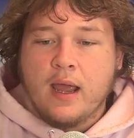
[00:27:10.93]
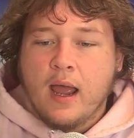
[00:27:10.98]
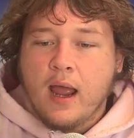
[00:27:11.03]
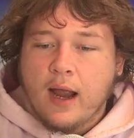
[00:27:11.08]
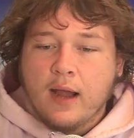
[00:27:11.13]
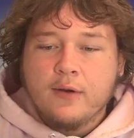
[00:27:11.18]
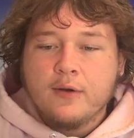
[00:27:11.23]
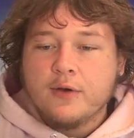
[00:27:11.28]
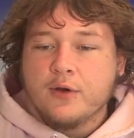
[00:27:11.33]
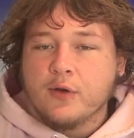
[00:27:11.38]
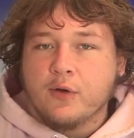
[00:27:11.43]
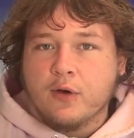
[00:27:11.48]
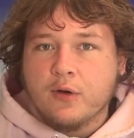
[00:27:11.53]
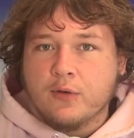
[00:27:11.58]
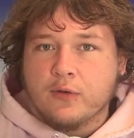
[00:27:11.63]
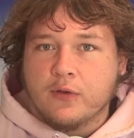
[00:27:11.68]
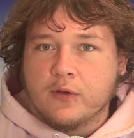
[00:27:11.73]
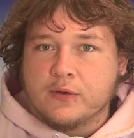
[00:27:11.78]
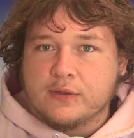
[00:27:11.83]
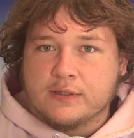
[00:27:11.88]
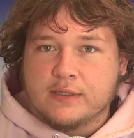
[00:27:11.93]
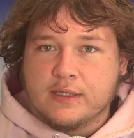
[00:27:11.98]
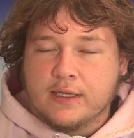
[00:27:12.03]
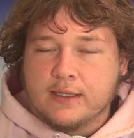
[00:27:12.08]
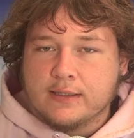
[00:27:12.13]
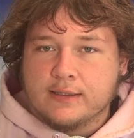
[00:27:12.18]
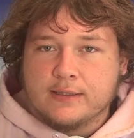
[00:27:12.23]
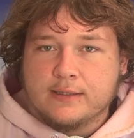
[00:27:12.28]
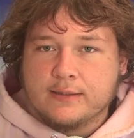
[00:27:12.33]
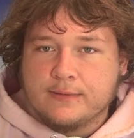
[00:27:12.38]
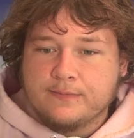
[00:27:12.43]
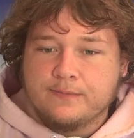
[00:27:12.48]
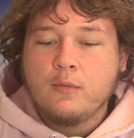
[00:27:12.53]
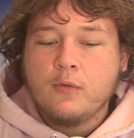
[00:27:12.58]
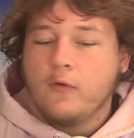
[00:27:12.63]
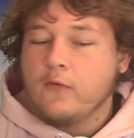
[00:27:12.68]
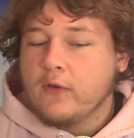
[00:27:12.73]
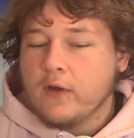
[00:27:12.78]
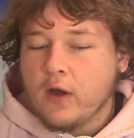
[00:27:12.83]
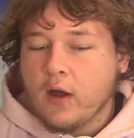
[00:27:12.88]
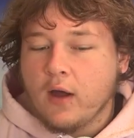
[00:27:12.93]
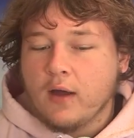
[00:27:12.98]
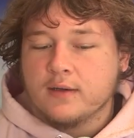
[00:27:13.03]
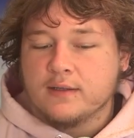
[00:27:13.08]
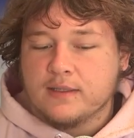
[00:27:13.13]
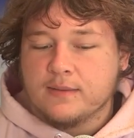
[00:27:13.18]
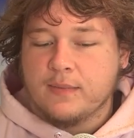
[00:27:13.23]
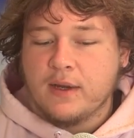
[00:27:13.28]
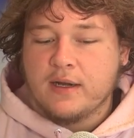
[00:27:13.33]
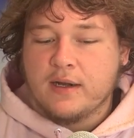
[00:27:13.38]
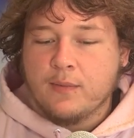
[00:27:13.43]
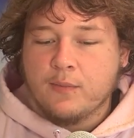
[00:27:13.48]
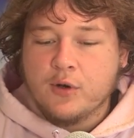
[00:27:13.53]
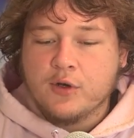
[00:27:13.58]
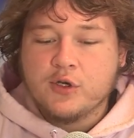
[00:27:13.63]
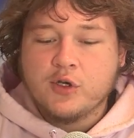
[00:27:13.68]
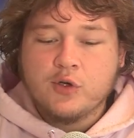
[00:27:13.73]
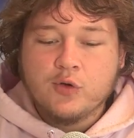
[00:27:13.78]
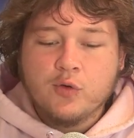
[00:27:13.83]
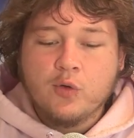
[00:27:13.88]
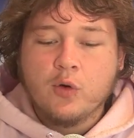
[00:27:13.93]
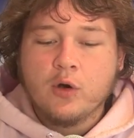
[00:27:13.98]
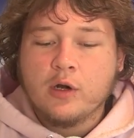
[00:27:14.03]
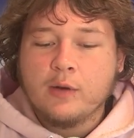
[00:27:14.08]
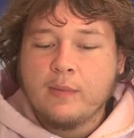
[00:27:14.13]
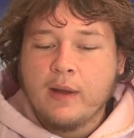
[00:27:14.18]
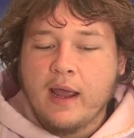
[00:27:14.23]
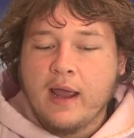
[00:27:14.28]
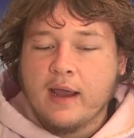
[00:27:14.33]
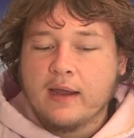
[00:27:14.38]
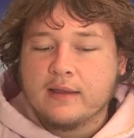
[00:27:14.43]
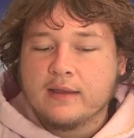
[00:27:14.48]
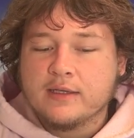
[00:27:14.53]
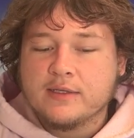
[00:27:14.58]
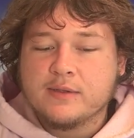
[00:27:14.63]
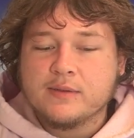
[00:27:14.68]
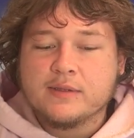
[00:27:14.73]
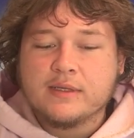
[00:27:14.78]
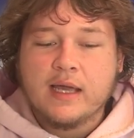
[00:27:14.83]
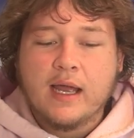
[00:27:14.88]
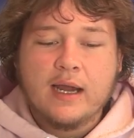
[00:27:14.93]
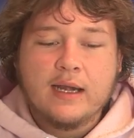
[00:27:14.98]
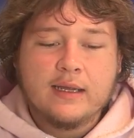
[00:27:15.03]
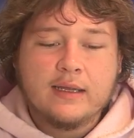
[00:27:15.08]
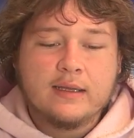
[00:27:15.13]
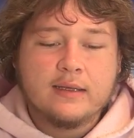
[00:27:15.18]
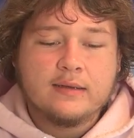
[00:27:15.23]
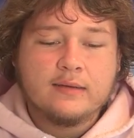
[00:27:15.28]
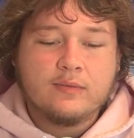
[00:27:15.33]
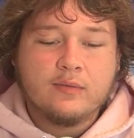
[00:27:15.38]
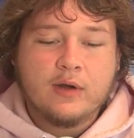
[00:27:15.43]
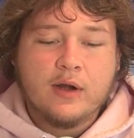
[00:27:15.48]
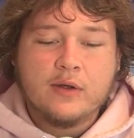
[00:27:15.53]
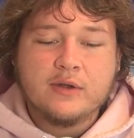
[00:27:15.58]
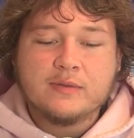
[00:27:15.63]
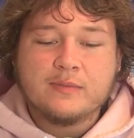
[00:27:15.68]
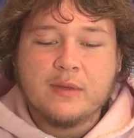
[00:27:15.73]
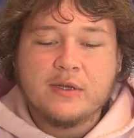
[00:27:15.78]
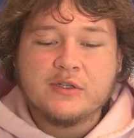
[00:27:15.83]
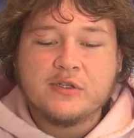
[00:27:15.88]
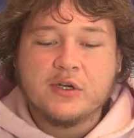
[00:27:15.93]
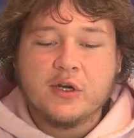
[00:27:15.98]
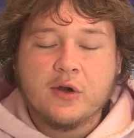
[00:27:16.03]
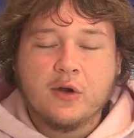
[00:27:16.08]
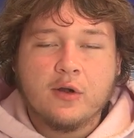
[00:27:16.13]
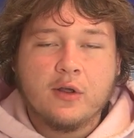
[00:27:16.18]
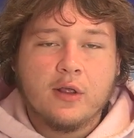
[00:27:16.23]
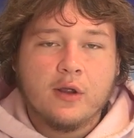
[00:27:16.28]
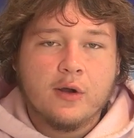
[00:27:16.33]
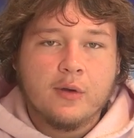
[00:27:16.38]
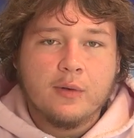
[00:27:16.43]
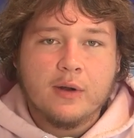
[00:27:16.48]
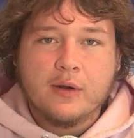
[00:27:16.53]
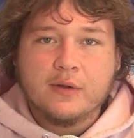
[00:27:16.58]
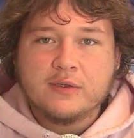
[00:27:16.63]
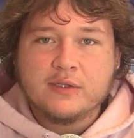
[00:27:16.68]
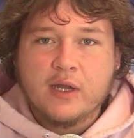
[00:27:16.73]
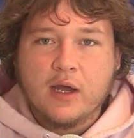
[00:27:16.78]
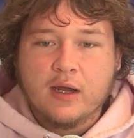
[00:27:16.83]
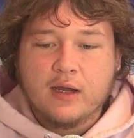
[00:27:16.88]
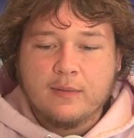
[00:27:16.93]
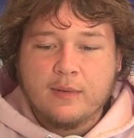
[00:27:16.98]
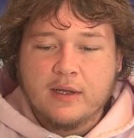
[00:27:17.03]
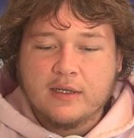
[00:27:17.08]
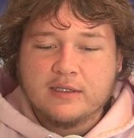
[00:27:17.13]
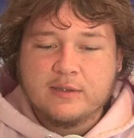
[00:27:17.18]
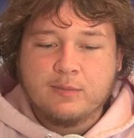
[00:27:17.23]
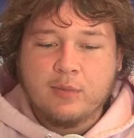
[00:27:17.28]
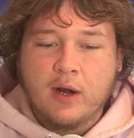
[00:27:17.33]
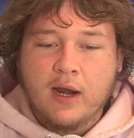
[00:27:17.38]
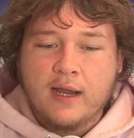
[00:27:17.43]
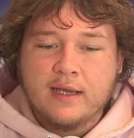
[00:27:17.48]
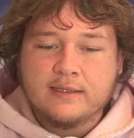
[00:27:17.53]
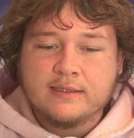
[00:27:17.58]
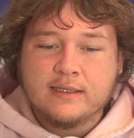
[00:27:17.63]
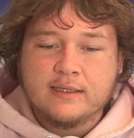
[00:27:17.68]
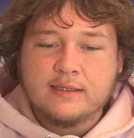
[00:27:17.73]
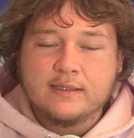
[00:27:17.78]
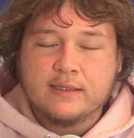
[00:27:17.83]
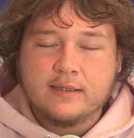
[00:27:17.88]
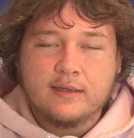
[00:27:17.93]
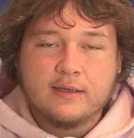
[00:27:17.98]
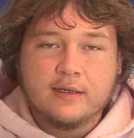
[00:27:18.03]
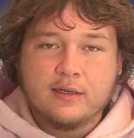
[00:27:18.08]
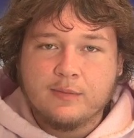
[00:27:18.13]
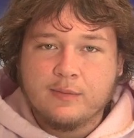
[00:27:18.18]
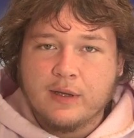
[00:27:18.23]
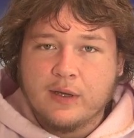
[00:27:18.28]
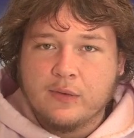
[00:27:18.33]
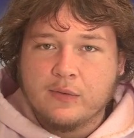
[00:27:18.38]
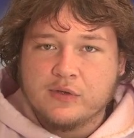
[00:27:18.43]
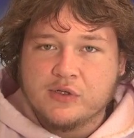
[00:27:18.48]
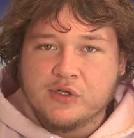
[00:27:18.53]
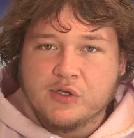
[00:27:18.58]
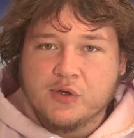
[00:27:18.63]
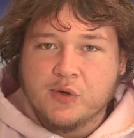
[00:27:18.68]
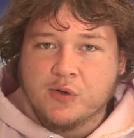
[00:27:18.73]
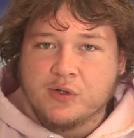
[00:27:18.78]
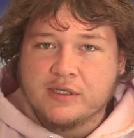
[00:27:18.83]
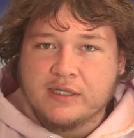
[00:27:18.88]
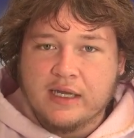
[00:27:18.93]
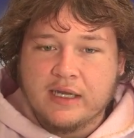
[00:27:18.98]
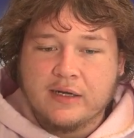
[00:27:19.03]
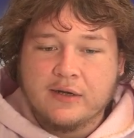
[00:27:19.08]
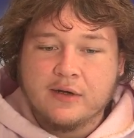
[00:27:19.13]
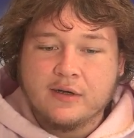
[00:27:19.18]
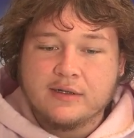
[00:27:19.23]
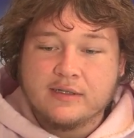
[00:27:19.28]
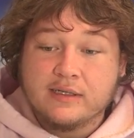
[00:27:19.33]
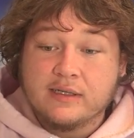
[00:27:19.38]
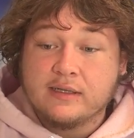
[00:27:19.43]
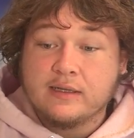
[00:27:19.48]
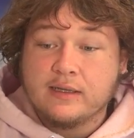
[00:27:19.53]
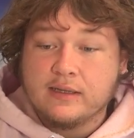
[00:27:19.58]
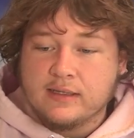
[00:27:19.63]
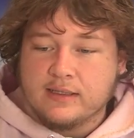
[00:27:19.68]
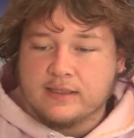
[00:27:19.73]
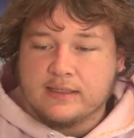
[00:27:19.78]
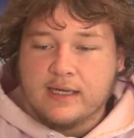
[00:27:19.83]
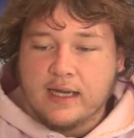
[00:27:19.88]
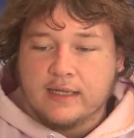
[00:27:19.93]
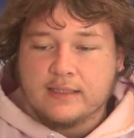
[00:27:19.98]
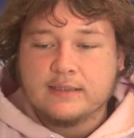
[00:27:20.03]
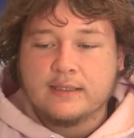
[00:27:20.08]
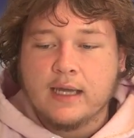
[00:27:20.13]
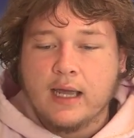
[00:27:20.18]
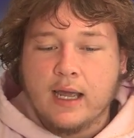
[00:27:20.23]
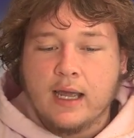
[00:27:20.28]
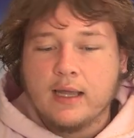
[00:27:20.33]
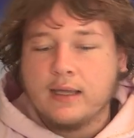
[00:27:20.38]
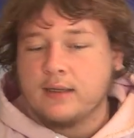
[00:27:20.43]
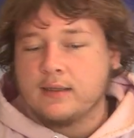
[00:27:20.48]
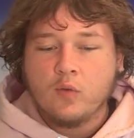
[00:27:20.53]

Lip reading: I don't agree with those things. Moving on to my number 2 quarterback, this is kind of what I was mentioning earlier when I was talking about surprises, a little bit with Shedeur Sanders, and then this next guy.